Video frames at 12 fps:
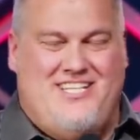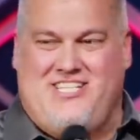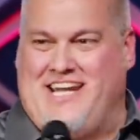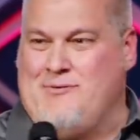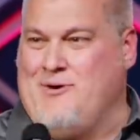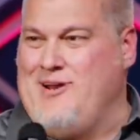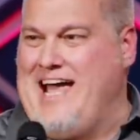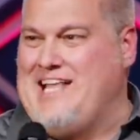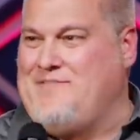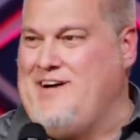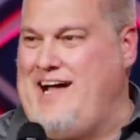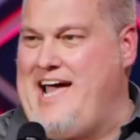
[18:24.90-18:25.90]
chicken won't
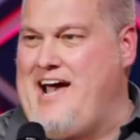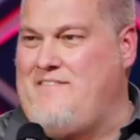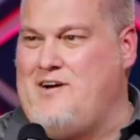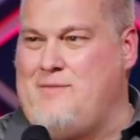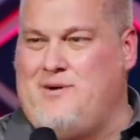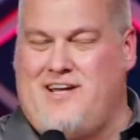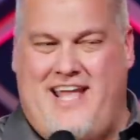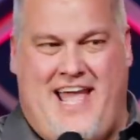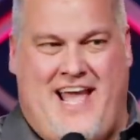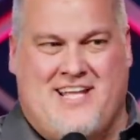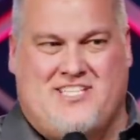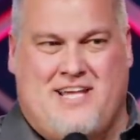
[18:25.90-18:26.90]
last forever, but
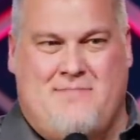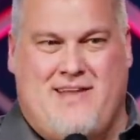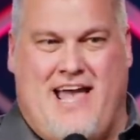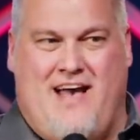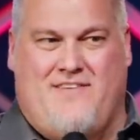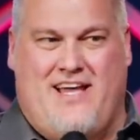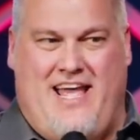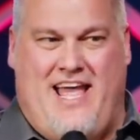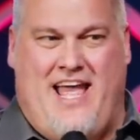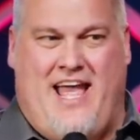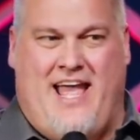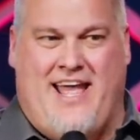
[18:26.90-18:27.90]
handshake never
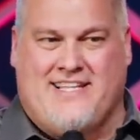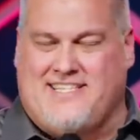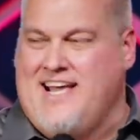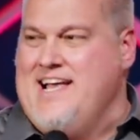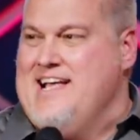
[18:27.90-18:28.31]
ends.